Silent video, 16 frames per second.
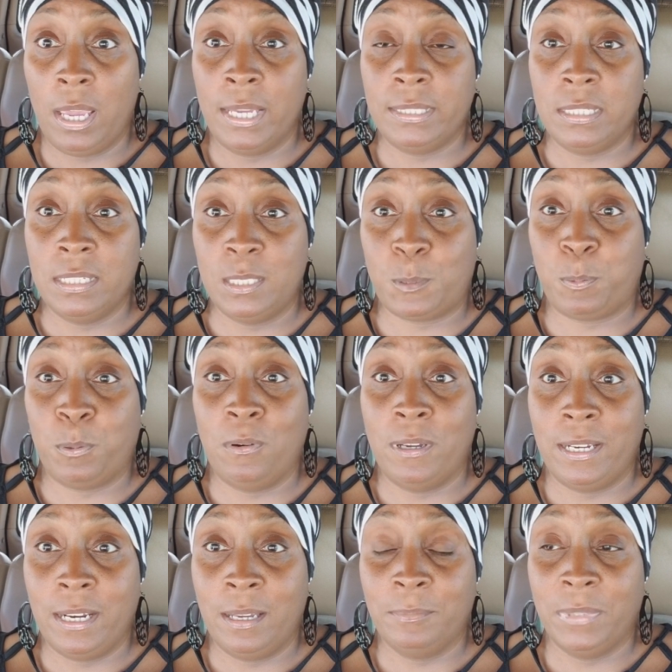at this
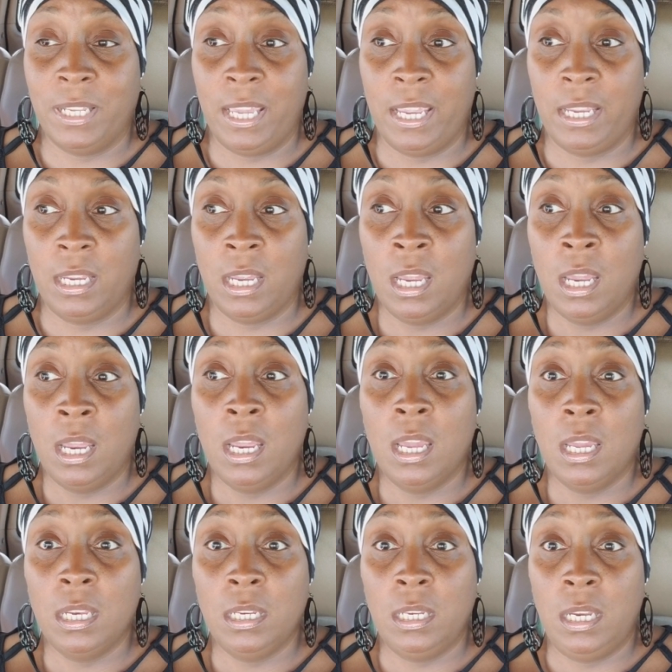point, I'm like,
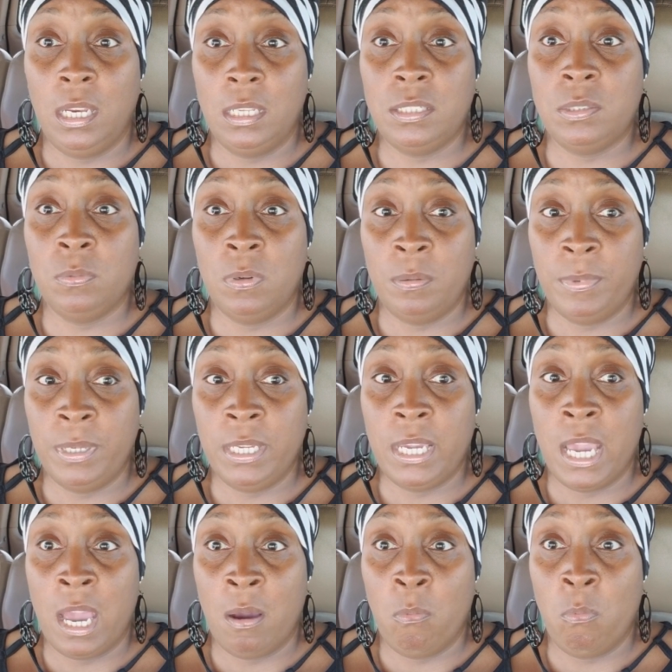this woman
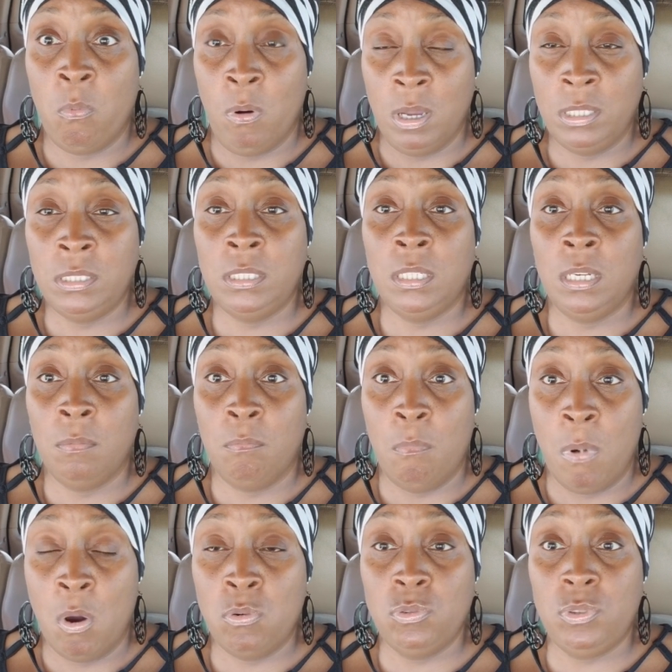got one
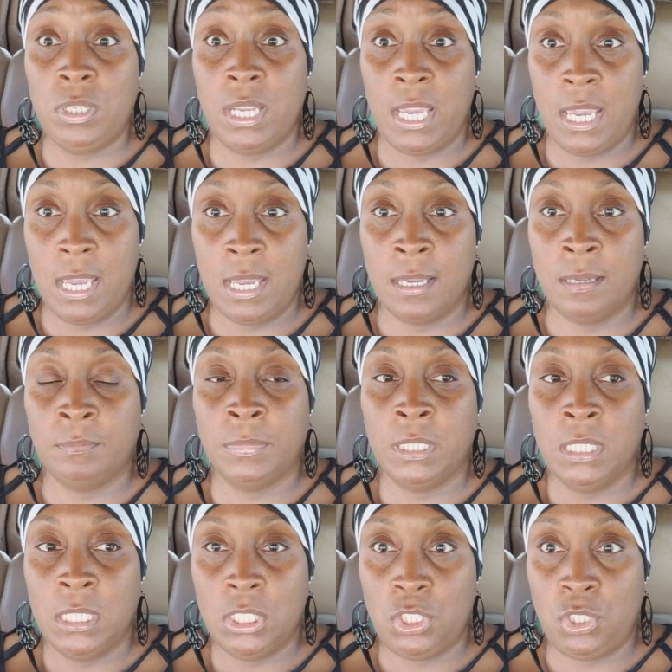more time
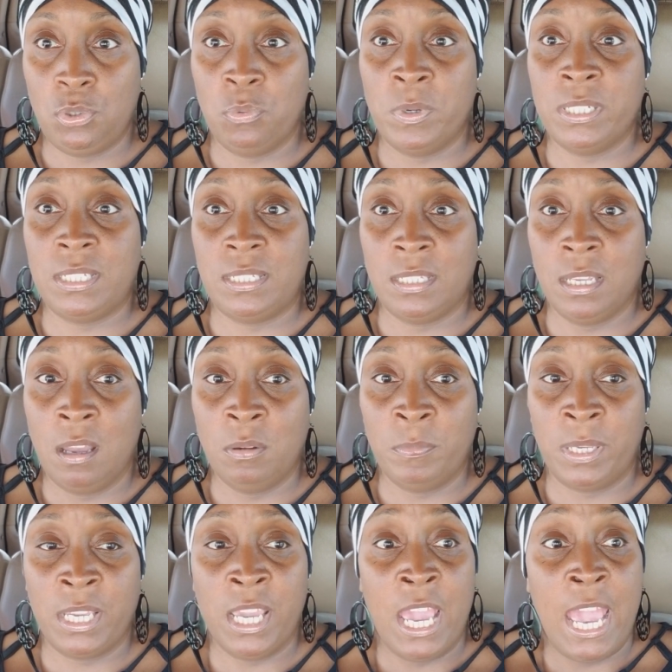to insult
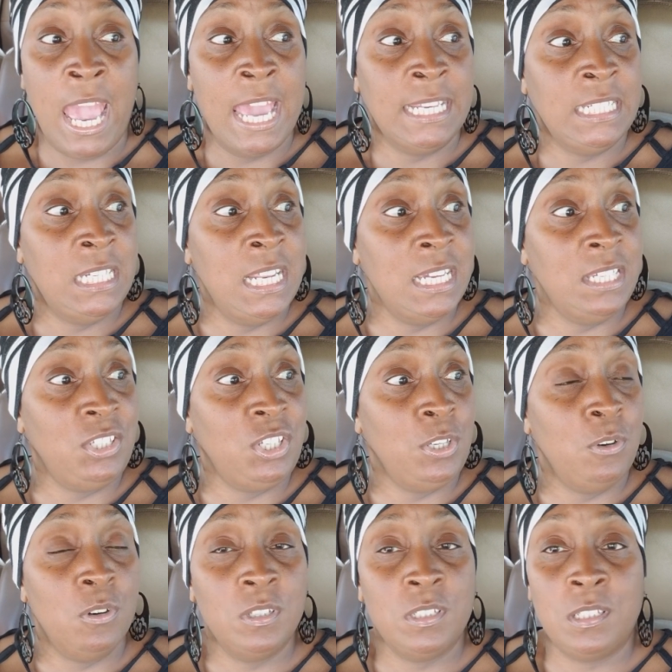me. Then she
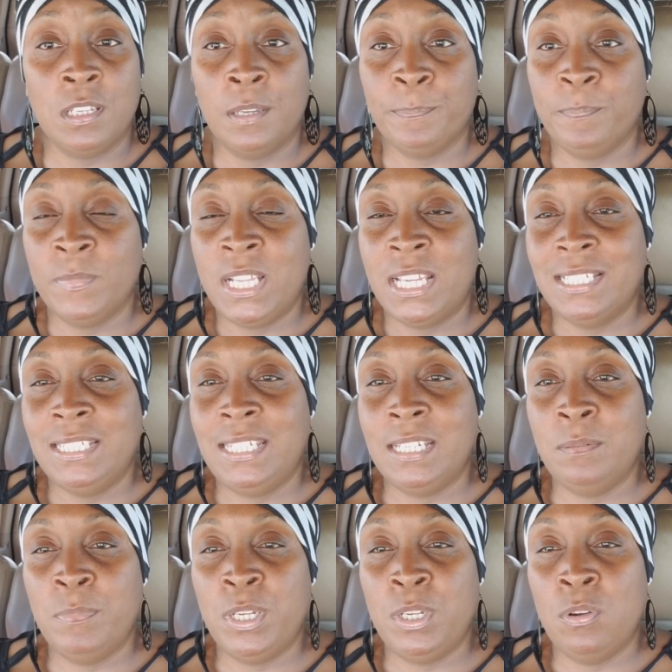goes,
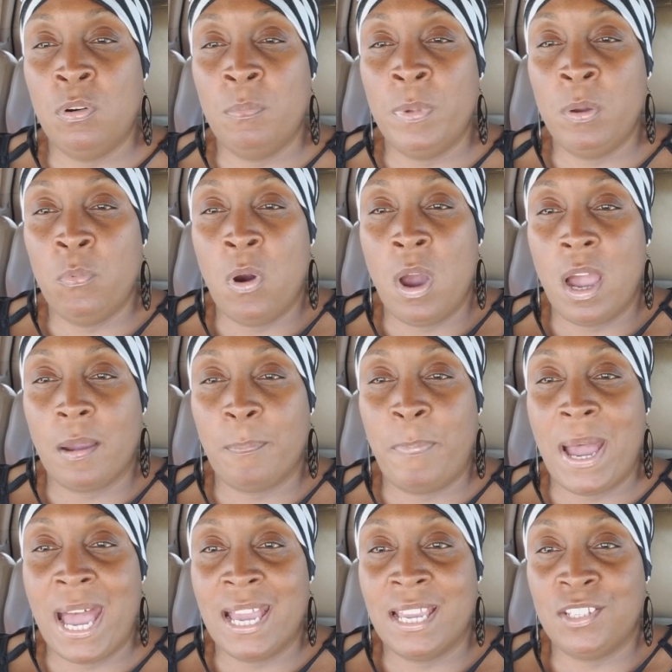didn't me know me walk
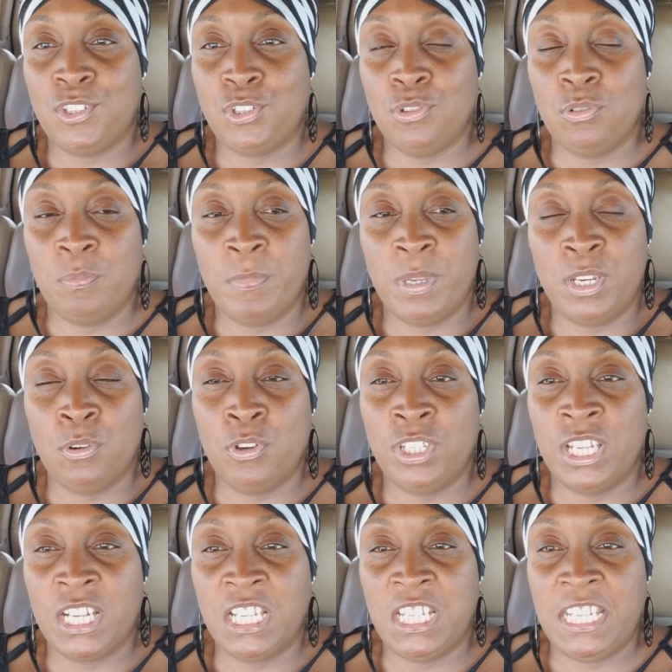past you, me know
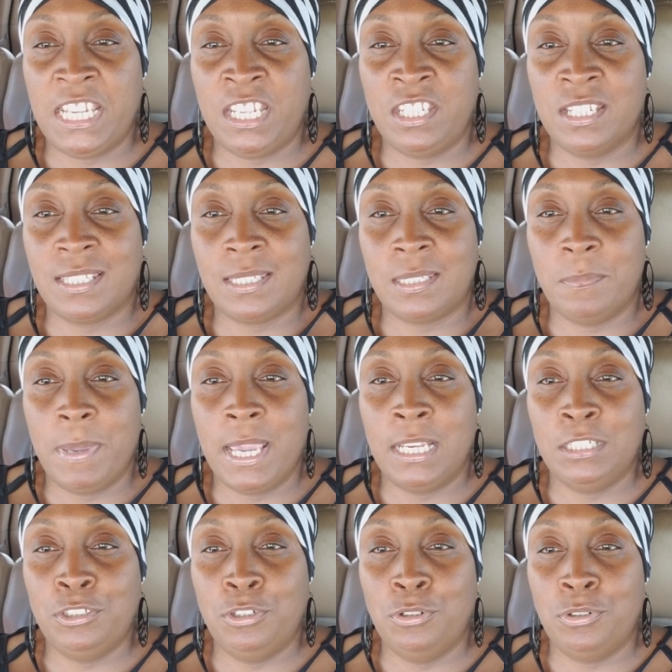you clean, you
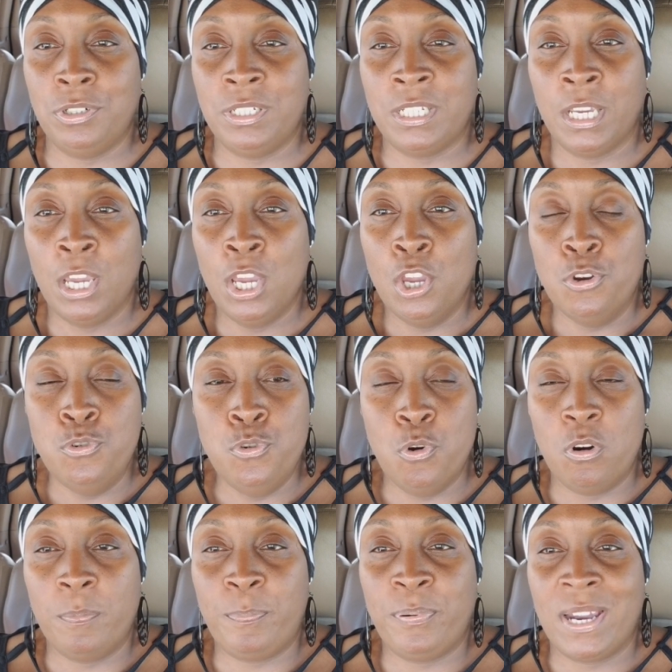smell good.
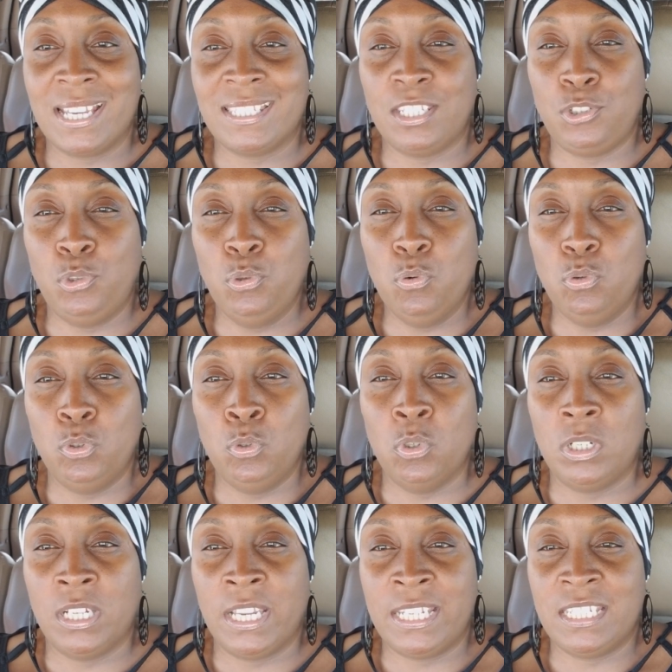No prostitute
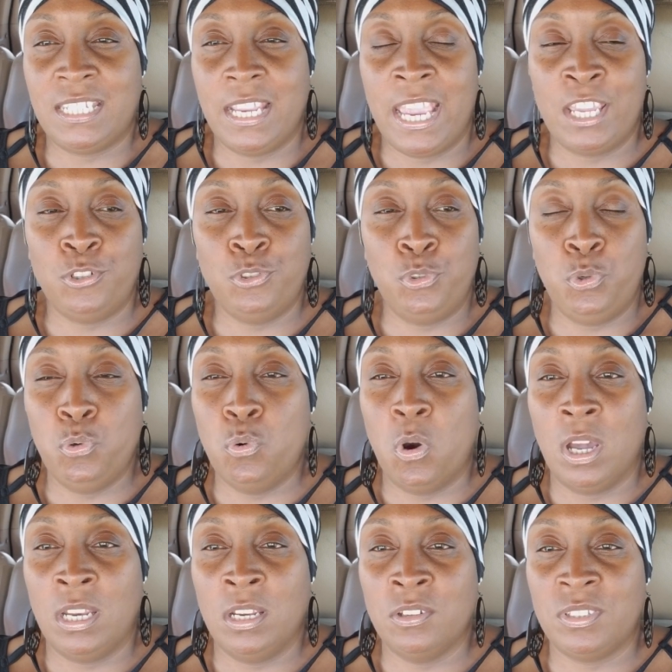look and, and do
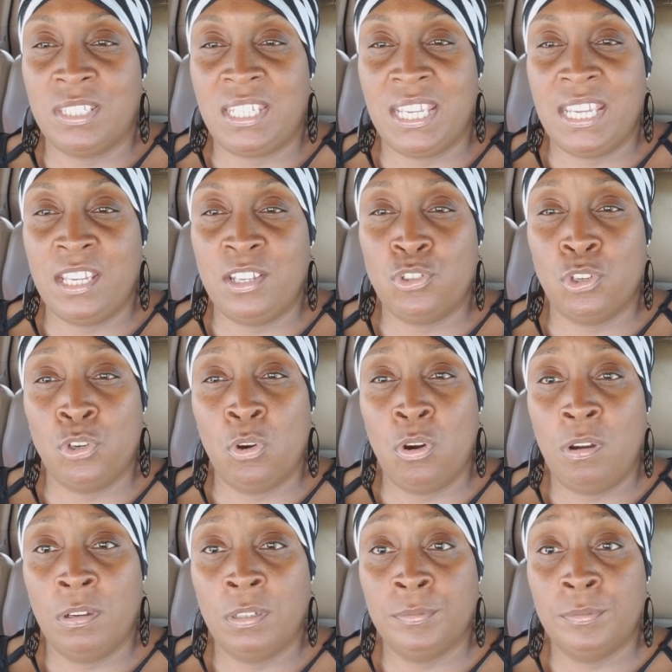all those things, you know?